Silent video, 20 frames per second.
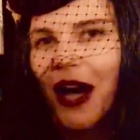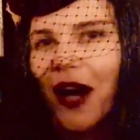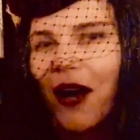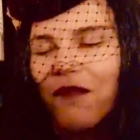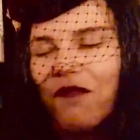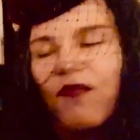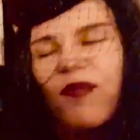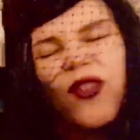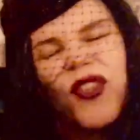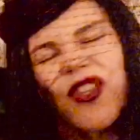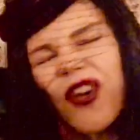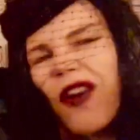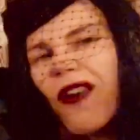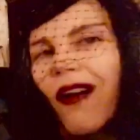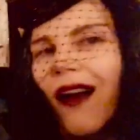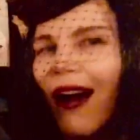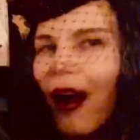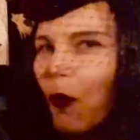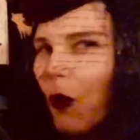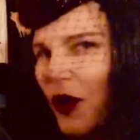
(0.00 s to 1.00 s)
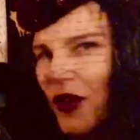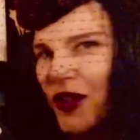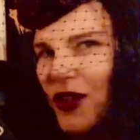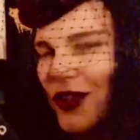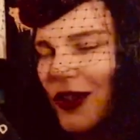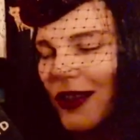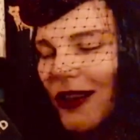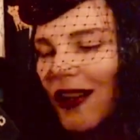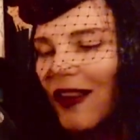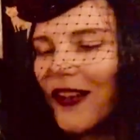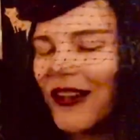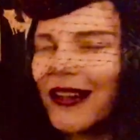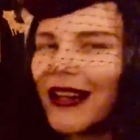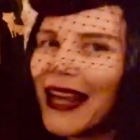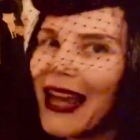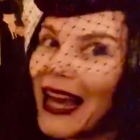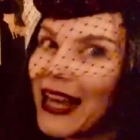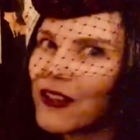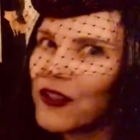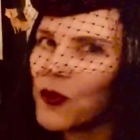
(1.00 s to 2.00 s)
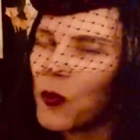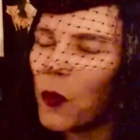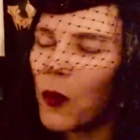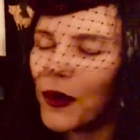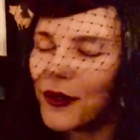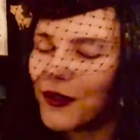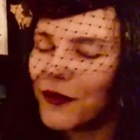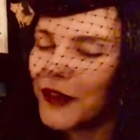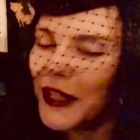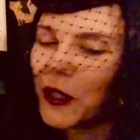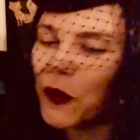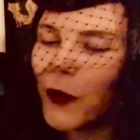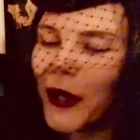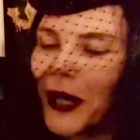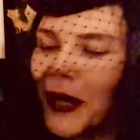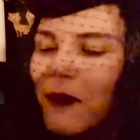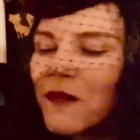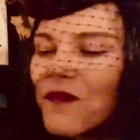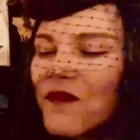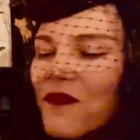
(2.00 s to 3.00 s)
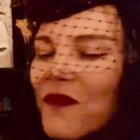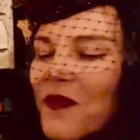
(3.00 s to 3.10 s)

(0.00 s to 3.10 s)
um, so I wanted to include it and it's wonderfully queer.